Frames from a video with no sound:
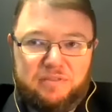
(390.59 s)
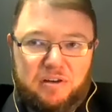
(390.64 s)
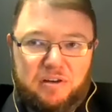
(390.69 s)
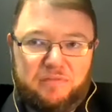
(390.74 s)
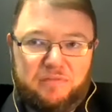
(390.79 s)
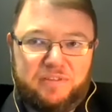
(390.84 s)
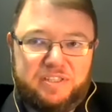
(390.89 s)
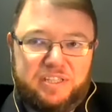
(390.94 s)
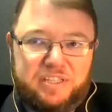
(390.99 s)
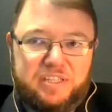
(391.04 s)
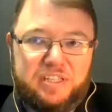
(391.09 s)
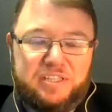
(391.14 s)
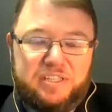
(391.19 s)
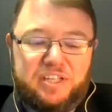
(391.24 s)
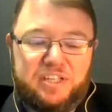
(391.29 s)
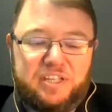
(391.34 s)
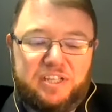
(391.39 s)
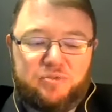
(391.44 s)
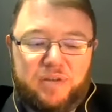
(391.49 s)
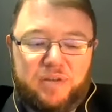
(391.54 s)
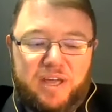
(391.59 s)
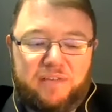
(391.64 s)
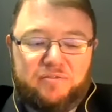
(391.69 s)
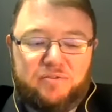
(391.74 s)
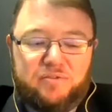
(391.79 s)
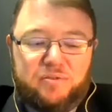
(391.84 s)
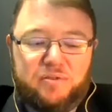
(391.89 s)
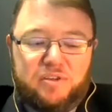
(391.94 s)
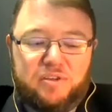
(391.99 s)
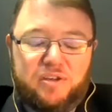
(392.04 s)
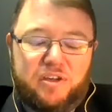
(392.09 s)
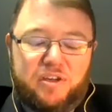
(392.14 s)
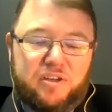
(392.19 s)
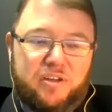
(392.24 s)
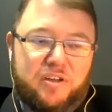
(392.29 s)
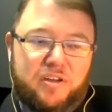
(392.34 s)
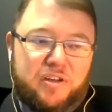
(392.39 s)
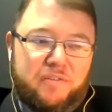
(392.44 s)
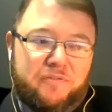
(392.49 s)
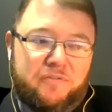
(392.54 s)
obviously the tenants would have to
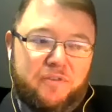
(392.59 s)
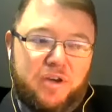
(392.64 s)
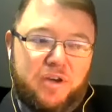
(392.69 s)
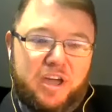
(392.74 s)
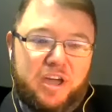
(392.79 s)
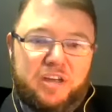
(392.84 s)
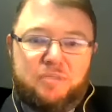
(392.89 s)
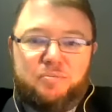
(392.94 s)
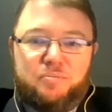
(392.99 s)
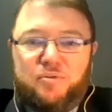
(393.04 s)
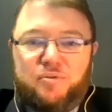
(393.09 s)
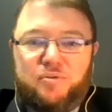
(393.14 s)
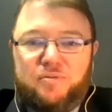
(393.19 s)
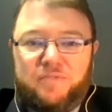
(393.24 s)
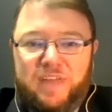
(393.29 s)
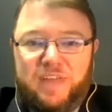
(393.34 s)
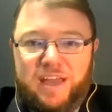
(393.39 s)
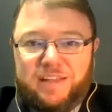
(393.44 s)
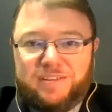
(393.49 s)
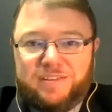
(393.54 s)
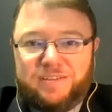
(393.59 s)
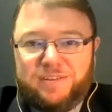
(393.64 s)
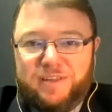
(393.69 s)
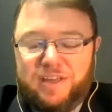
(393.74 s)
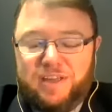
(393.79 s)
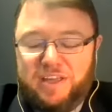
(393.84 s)
avert and approve that.